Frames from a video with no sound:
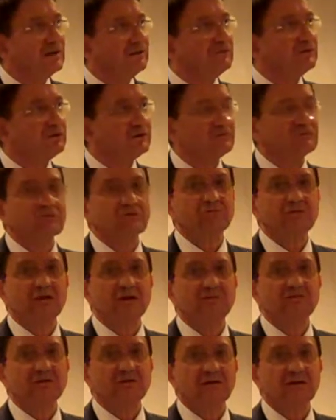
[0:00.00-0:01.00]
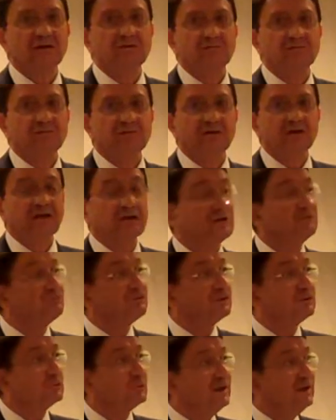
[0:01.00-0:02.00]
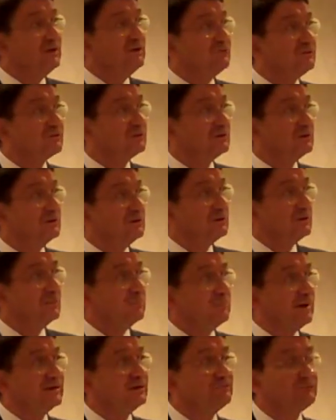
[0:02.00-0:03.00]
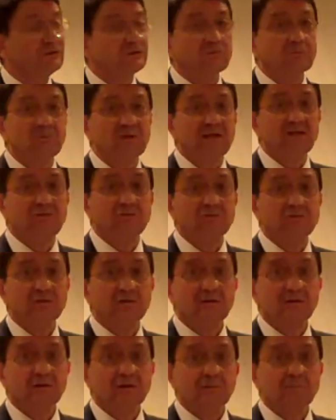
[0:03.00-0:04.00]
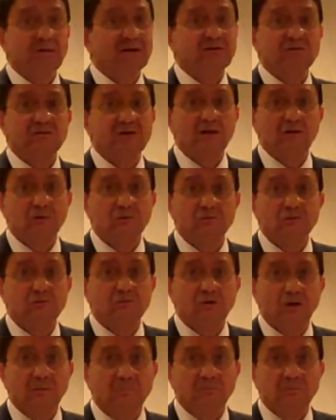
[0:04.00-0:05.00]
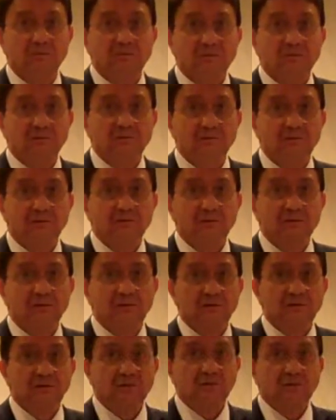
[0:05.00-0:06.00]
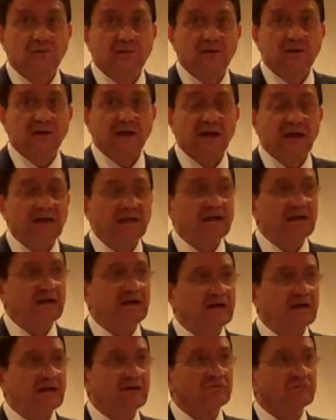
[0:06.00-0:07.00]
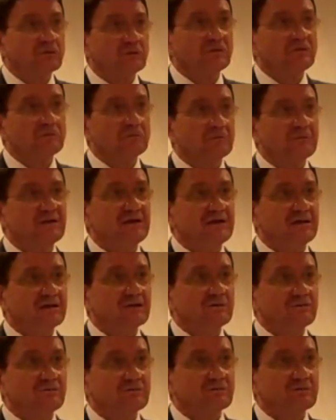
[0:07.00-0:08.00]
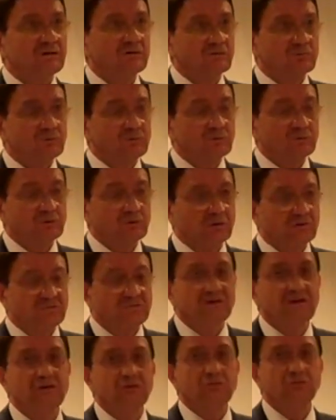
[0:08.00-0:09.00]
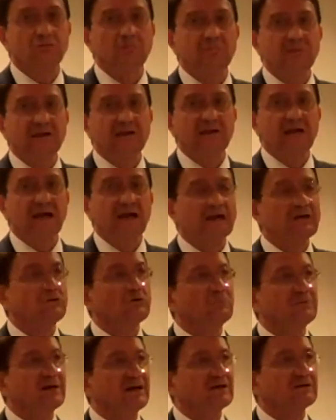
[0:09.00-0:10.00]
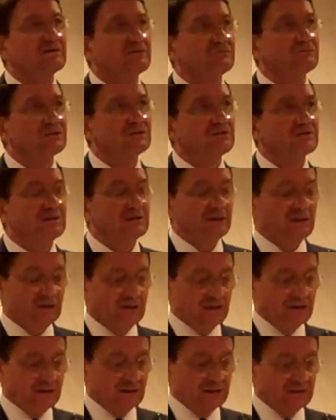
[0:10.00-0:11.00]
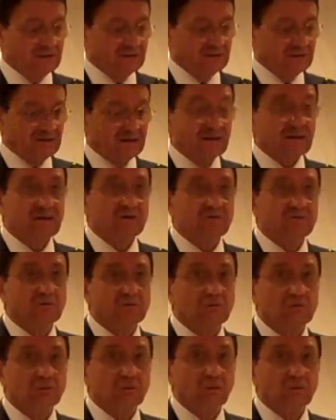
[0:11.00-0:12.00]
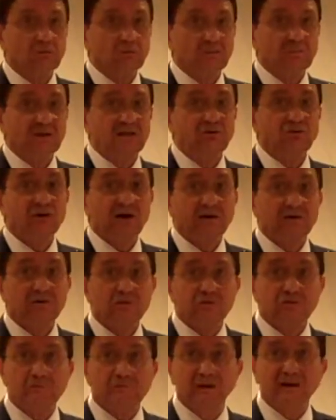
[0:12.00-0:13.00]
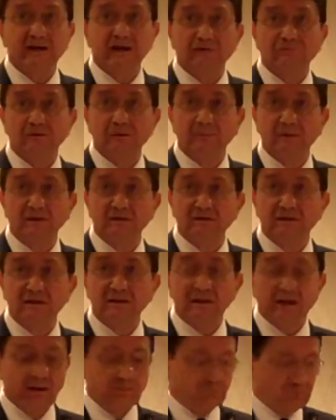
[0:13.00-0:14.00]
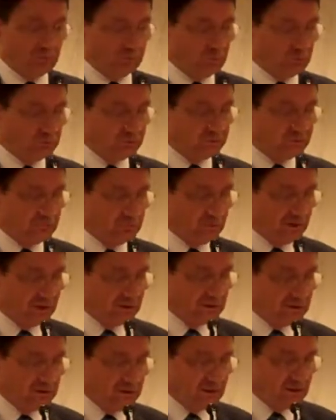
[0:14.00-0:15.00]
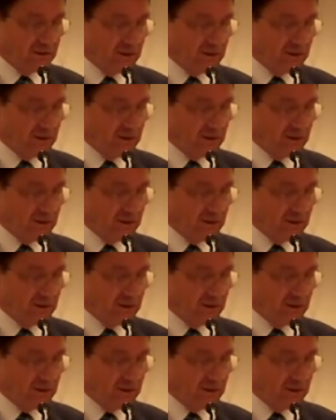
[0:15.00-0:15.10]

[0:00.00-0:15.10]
and they're exercising that in different ways, by different means, but it's not going to stop. And it is going to be, it will continue to be a human activity that is going to be cherished by everybody and promoted by